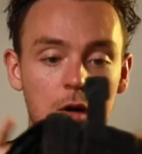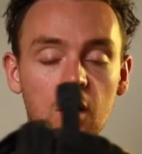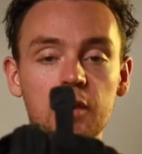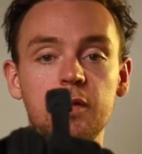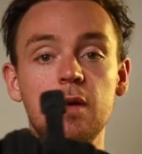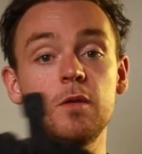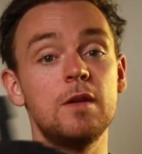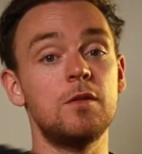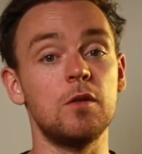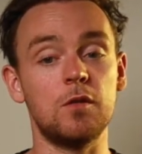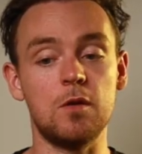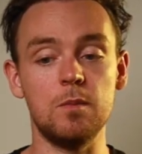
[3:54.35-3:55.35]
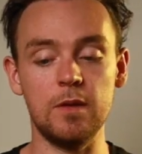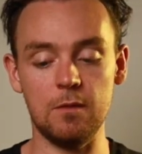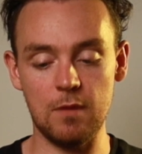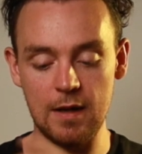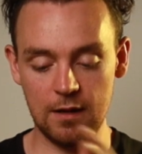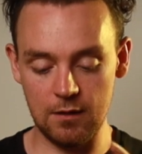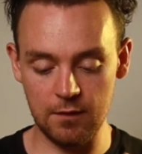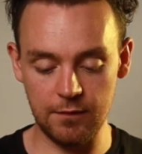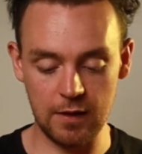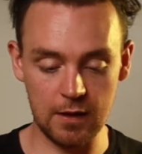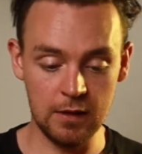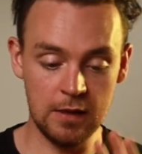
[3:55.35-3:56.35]
Also, this does come with a rain
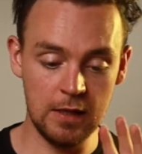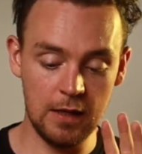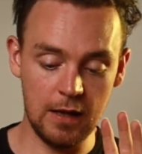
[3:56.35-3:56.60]
cover.